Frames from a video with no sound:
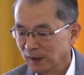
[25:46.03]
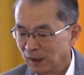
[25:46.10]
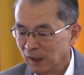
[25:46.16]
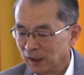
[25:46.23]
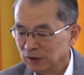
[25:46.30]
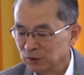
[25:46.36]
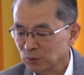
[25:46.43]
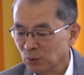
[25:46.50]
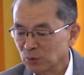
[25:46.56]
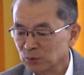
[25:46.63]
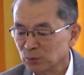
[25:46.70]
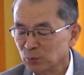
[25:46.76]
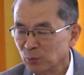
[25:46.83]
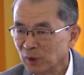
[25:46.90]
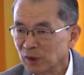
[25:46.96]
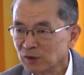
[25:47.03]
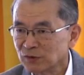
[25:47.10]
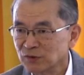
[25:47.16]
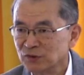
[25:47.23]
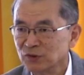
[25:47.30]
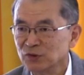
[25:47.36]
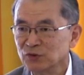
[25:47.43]
and God
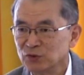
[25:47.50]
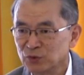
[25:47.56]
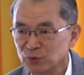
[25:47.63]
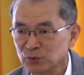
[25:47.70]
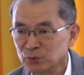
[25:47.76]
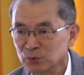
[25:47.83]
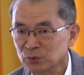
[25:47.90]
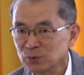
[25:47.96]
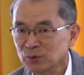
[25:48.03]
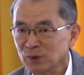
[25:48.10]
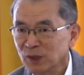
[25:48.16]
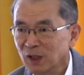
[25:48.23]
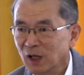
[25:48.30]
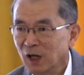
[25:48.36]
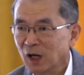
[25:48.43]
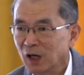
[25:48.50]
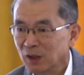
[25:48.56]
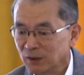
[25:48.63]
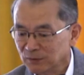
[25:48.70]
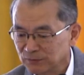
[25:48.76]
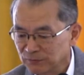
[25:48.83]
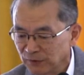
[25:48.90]
works through
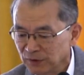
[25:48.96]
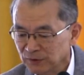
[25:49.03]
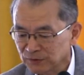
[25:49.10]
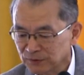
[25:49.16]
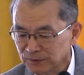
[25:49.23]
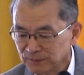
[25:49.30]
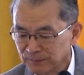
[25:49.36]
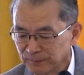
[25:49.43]
our faith.